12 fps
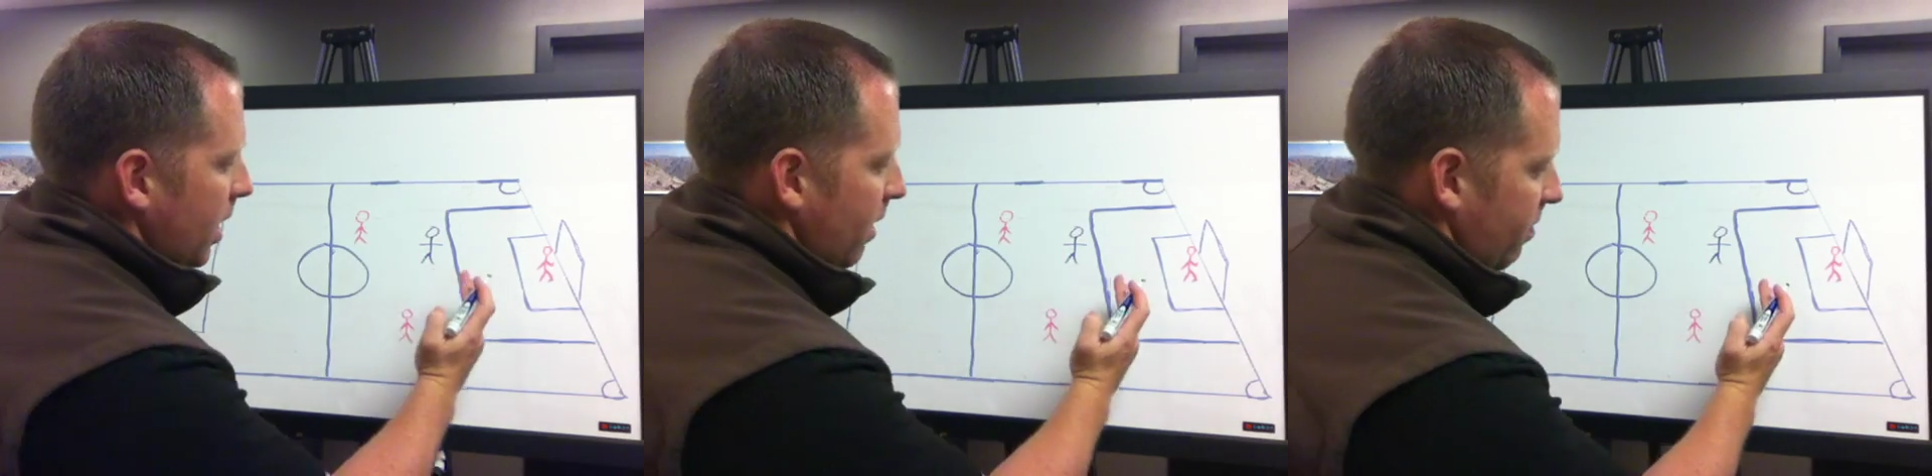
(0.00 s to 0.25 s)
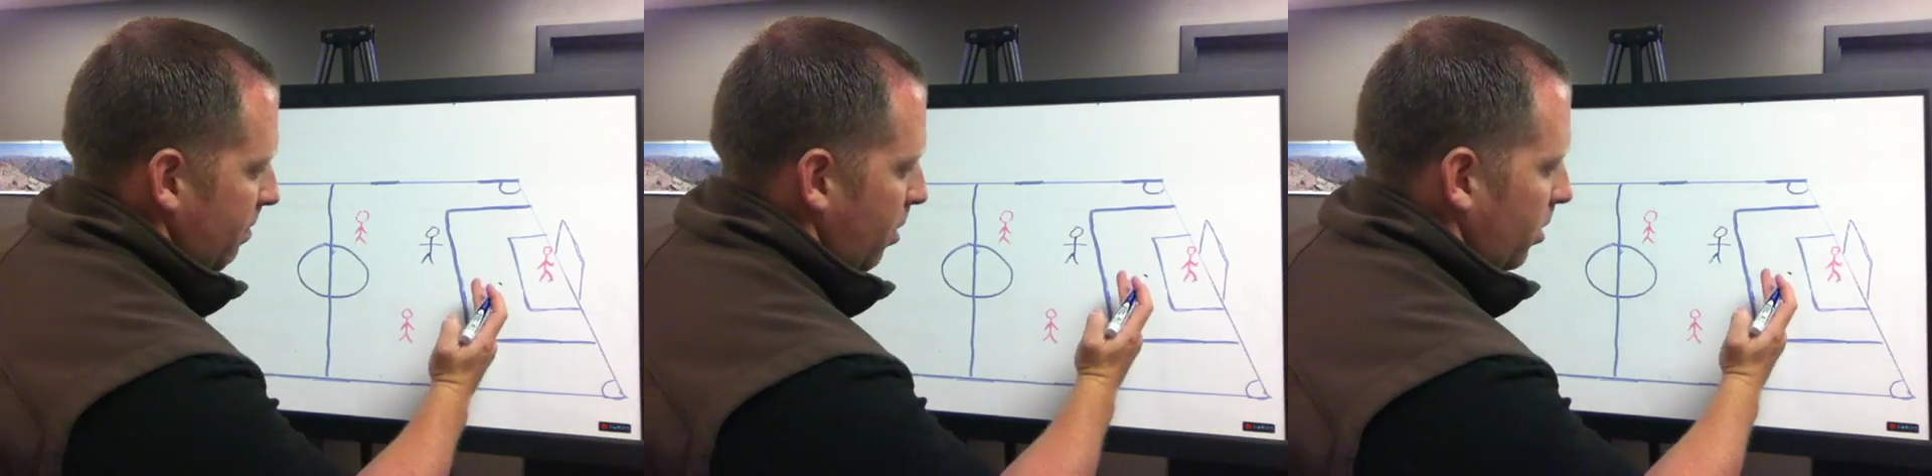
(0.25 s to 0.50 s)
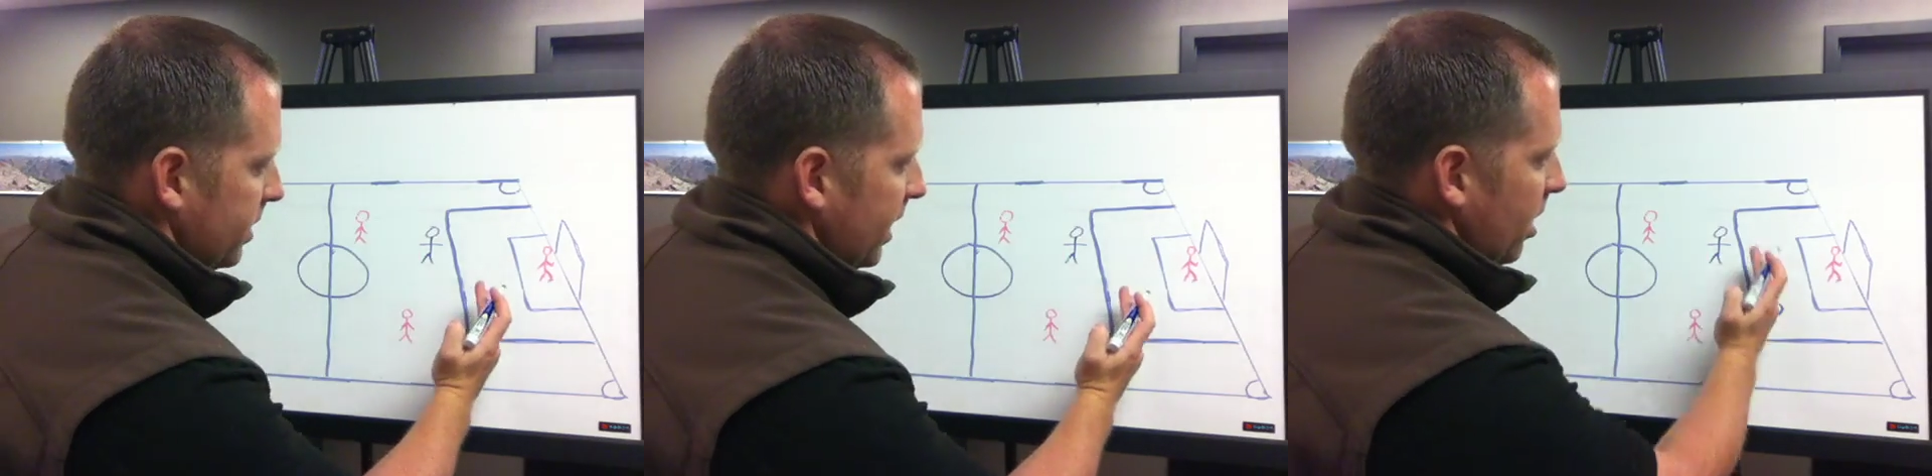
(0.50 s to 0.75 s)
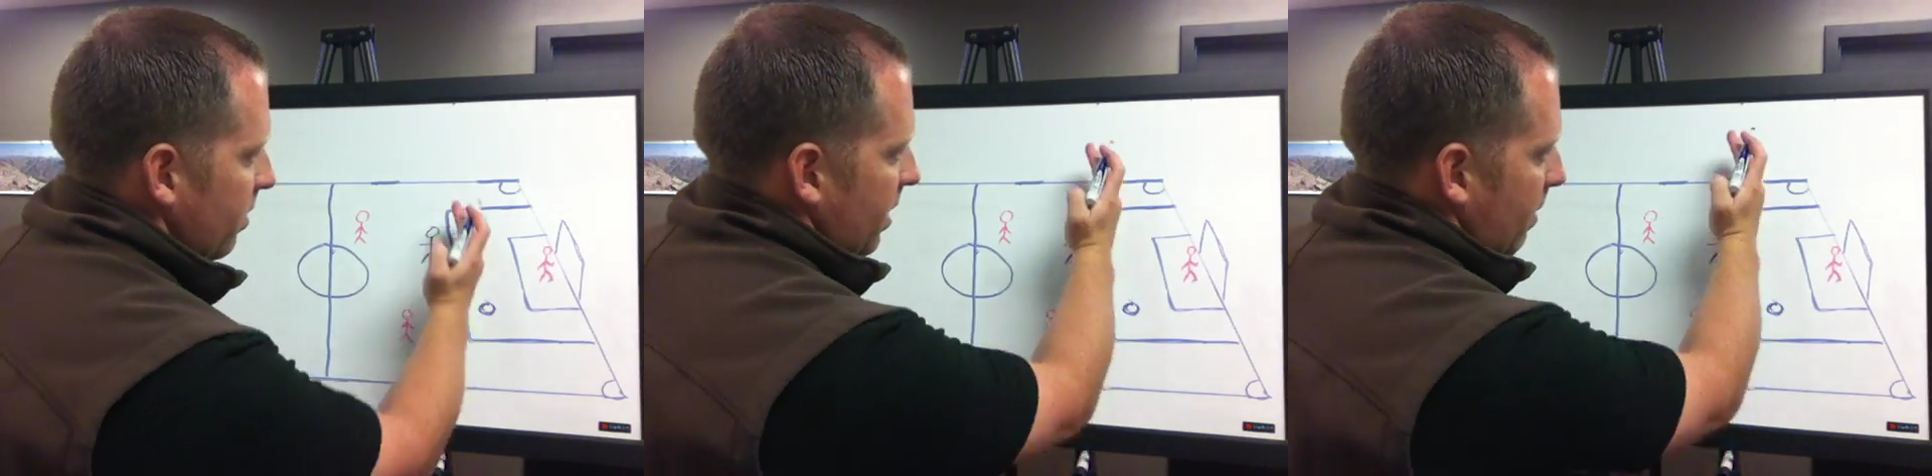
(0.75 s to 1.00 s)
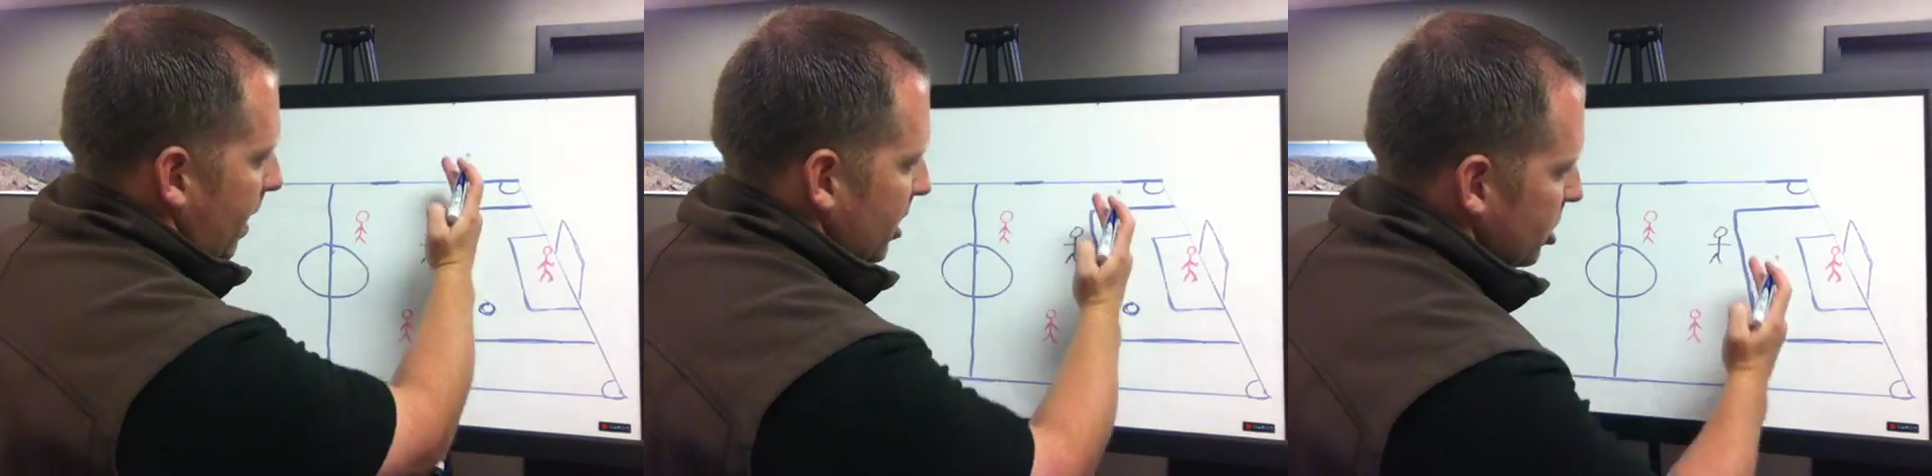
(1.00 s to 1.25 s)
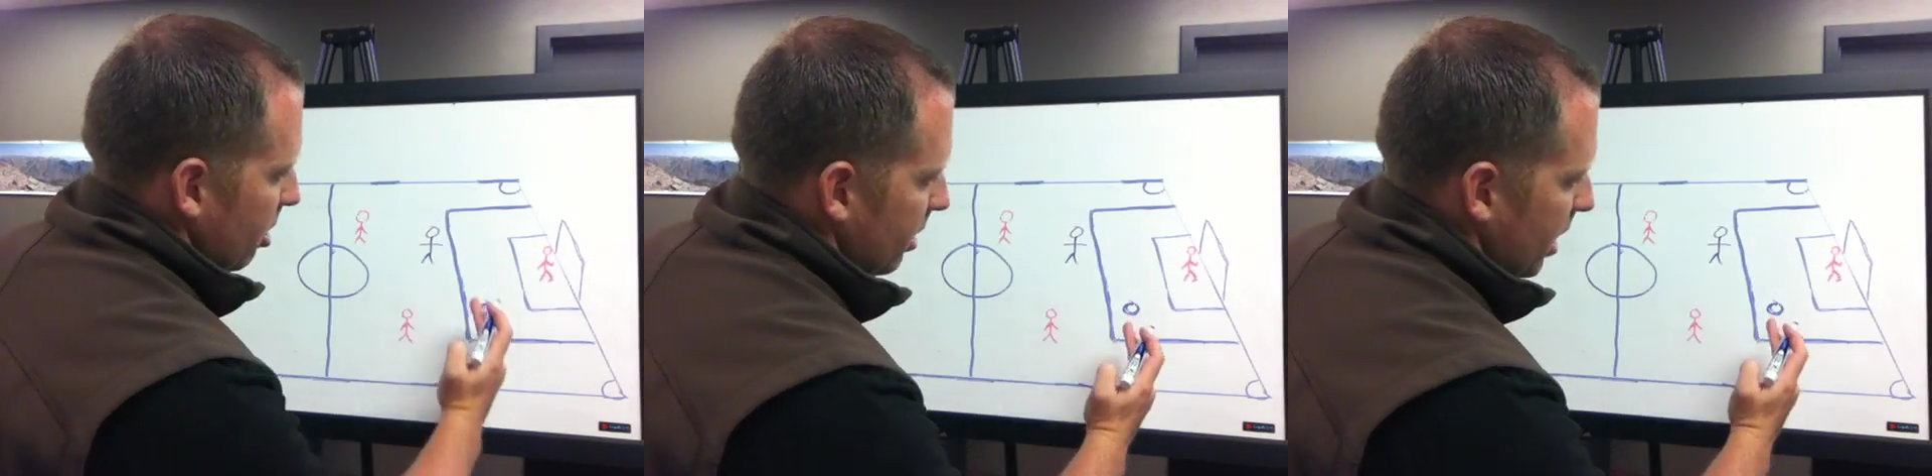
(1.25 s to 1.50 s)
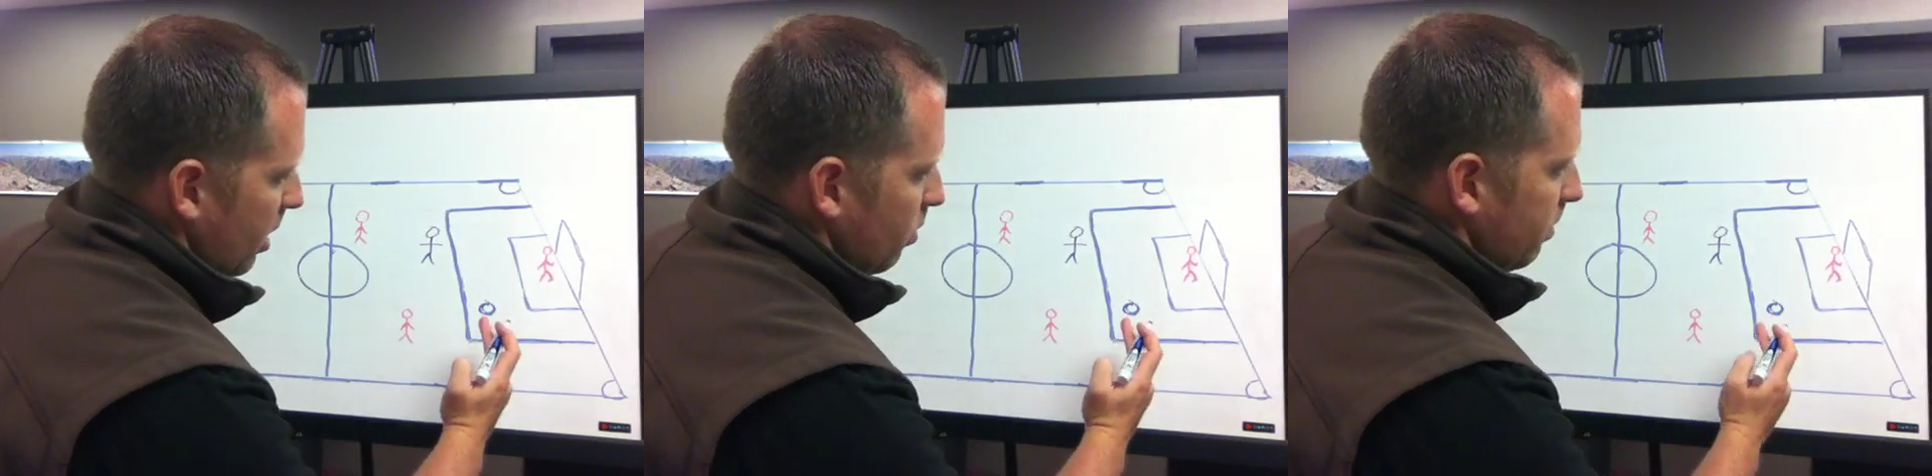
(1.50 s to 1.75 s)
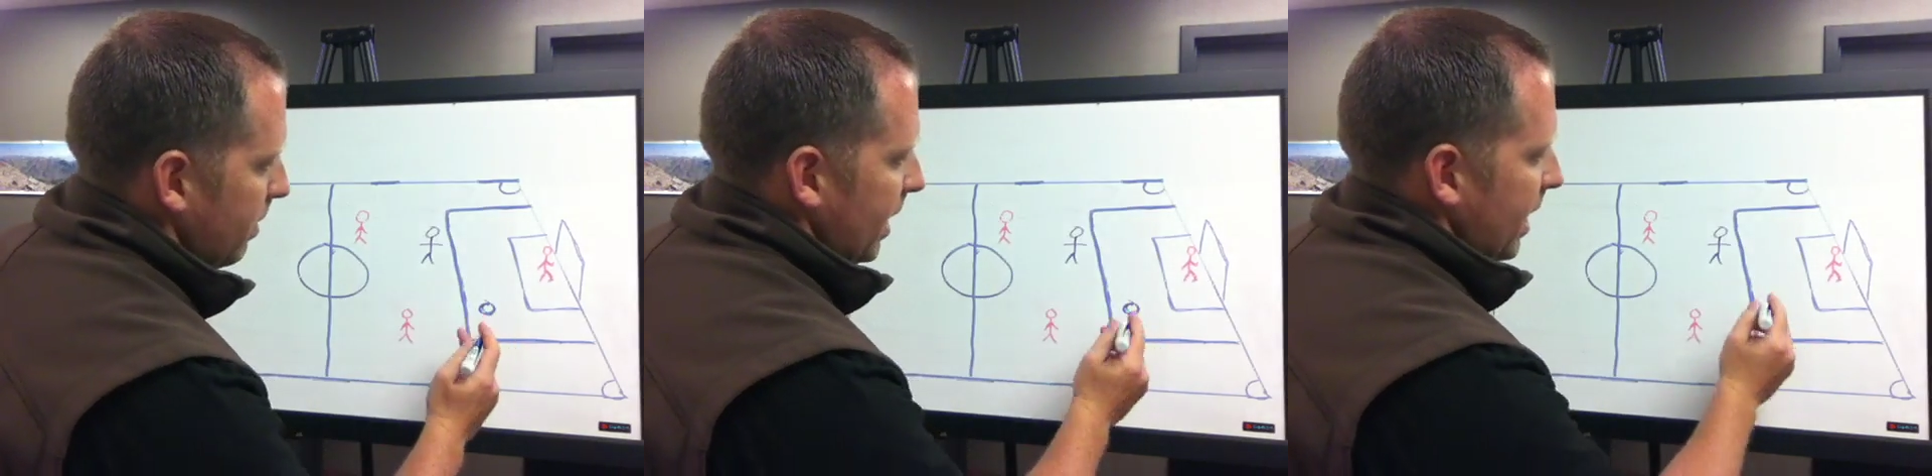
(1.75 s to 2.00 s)
If the ball's here, the imaginary line
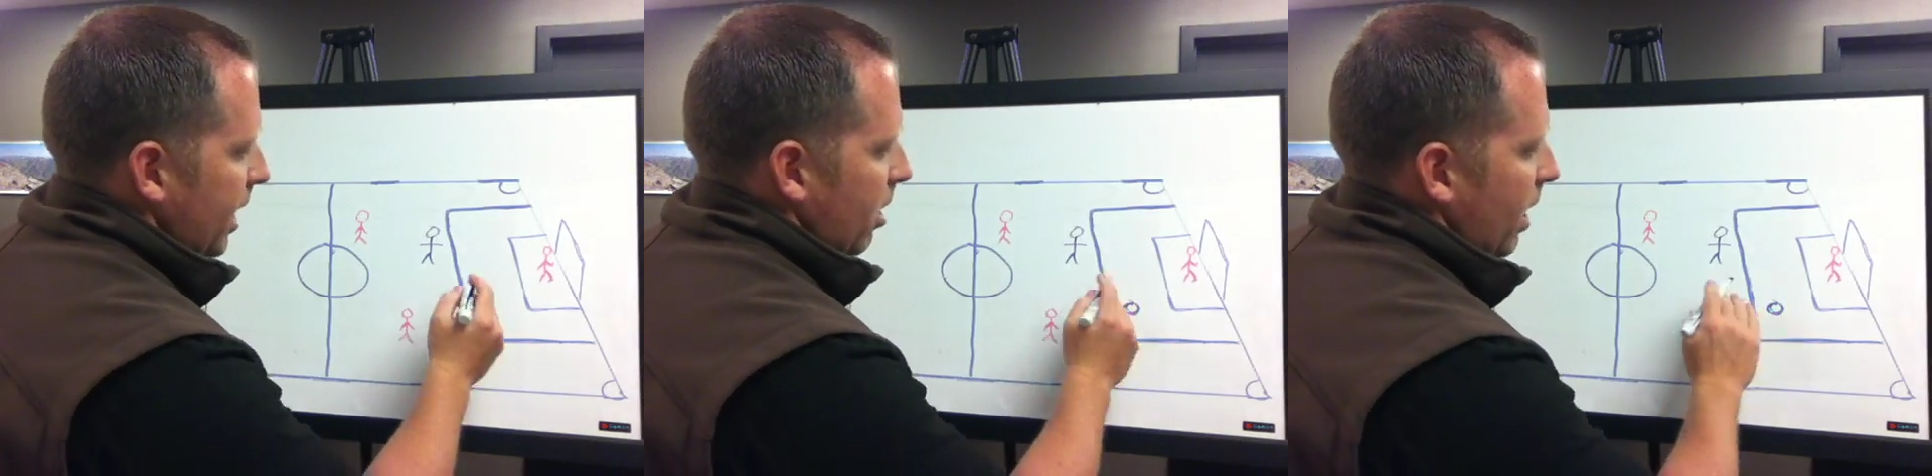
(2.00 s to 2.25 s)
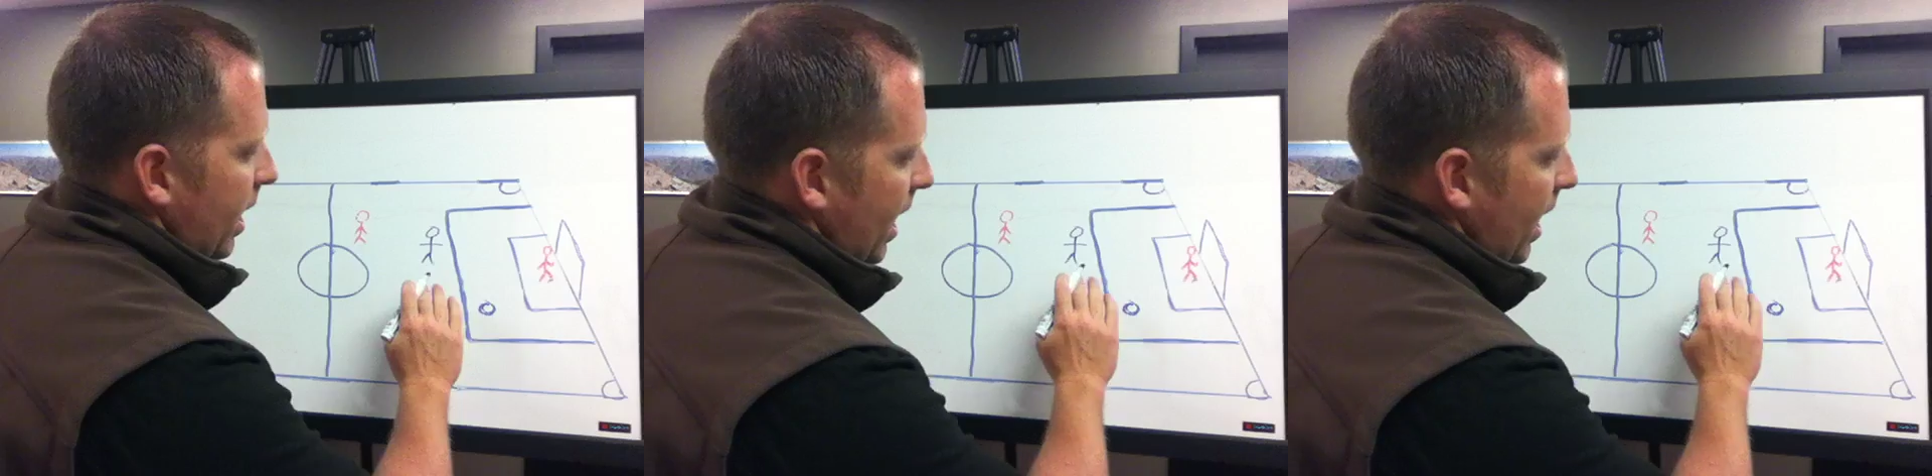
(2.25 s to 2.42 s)
would be here,